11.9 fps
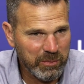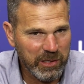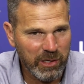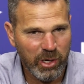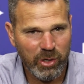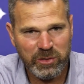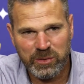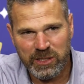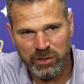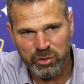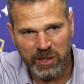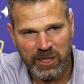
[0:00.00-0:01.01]
we know, so he
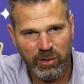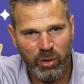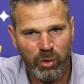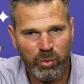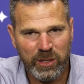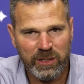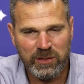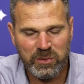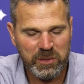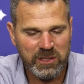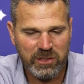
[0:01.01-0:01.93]
didn't train the whole week this week.